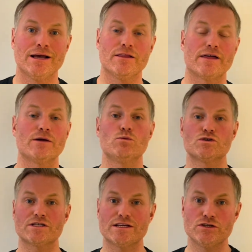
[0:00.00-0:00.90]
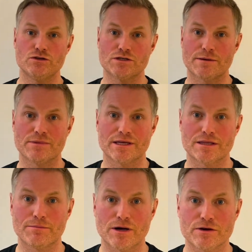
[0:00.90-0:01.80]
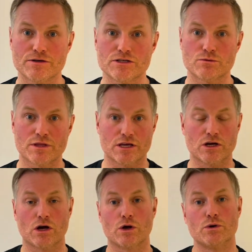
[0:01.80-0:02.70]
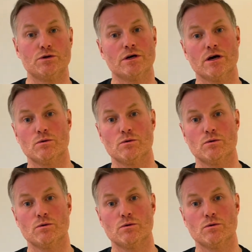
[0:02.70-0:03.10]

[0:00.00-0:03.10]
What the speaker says: they will send you something in the post with a code,